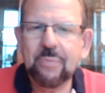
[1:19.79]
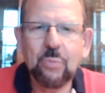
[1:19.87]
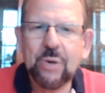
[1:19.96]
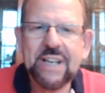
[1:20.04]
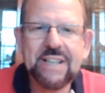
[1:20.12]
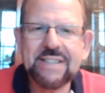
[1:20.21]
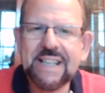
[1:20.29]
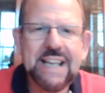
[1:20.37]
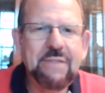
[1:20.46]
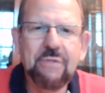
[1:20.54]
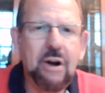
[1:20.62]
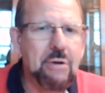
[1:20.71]
we see
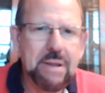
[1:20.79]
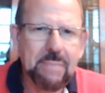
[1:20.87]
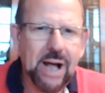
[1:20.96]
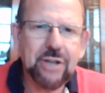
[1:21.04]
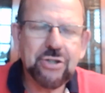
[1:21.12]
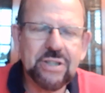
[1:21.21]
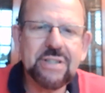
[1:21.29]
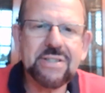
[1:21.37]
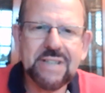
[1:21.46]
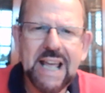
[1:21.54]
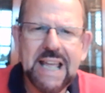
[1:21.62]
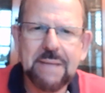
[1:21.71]
very much the
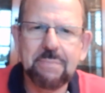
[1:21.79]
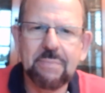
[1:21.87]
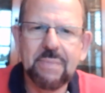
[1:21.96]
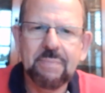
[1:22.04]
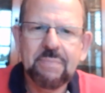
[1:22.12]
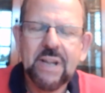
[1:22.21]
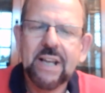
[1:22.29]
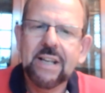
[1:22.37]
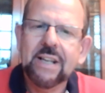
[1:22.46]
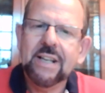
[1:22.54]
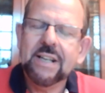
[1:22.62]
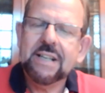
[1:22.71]
same
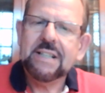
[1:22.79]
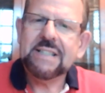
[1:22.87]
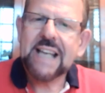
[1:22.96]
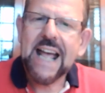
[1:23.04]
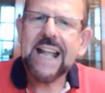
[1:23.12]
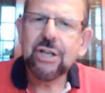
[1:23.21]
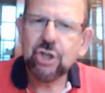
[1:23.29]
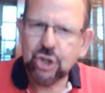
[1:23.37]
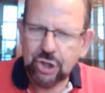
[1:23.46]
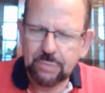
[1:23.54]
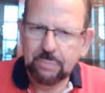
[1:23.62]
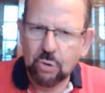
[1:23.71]

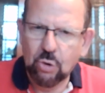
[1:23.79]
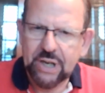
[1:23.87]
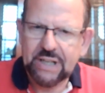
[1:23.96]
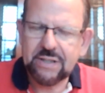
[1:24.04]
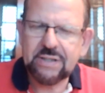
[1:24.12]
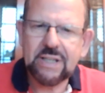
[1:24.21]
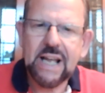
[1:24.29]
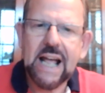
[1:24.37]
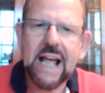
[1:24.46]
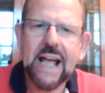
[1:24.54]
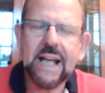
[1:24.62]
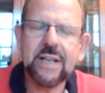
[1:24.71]
tension points
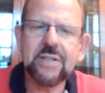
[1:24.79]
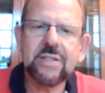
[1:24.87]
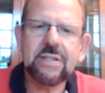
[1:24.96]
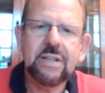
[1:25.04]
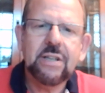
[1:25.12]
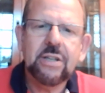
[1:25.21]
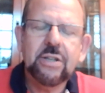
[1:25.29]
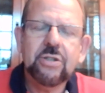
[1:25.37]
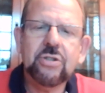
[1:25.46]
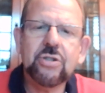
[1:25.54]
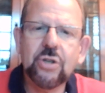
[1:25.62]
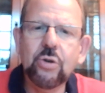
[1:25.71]
as
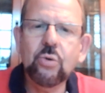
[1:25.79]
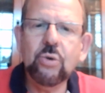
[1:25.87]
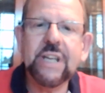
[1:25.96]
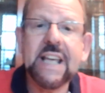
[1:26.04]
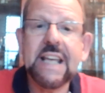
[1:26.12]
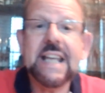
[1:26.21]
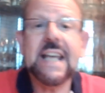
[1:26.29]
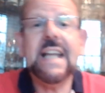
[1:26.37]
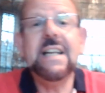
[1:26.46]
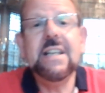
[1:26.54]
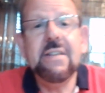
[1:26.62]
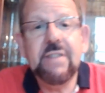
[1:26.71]
two key
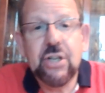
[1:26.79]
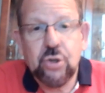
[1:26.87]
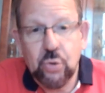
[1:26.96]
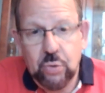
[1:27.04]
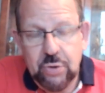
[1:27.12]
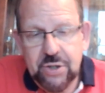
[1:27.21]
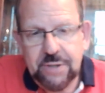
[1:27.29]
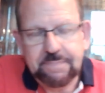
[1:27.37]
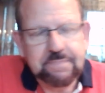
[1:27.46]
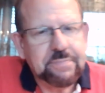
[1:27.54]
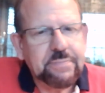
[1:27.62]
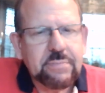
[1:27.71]
individuals
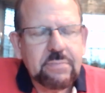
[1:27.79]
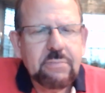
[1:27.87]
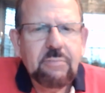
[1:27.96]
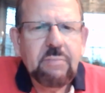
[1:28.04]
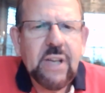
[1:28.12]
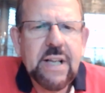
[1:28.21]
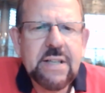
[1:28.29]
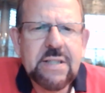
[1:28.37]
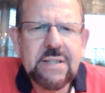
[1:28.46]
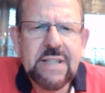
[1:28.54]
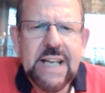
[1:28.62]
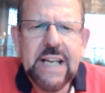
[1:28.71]

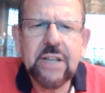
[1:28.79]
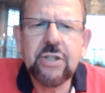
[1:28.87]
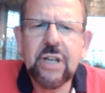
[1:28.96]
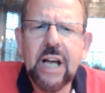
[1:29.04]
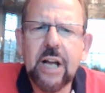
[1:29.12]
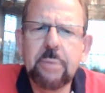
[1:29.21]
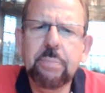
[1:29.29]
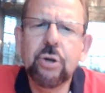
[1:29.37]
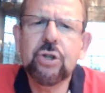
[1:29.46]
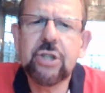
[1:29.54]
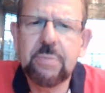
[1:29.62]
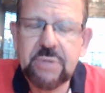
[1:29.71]
seek to kind of
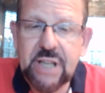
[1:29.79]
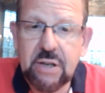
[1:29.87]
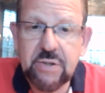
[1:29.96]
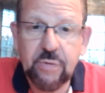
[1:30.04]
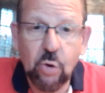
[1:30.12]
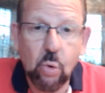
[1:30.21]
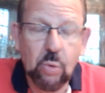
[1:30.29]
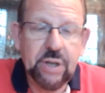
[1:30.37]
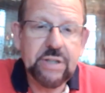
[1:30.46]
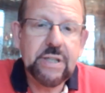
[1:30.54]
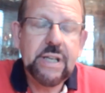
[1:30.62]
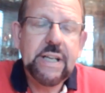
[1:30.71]
push themselves forward,